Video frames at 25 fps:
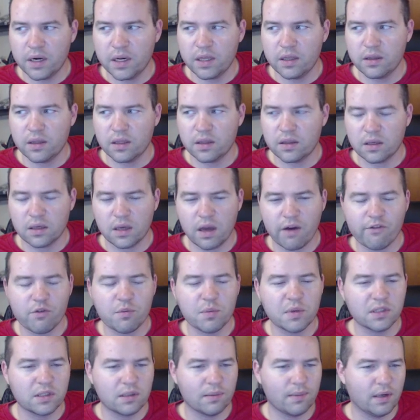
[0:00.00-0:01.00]
that the
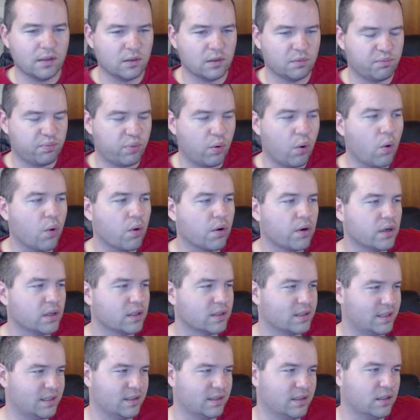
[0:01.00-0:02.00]
government's about to pour
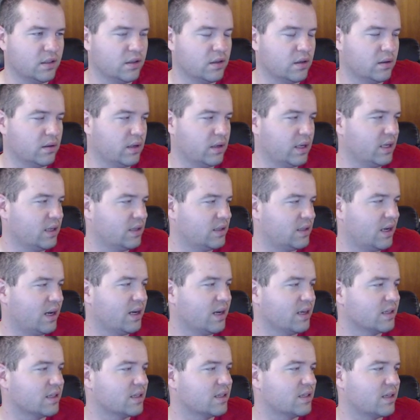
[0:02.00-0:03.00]
into,
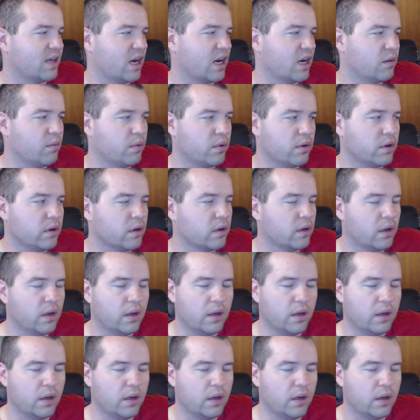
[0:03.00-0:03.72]
anti-cyber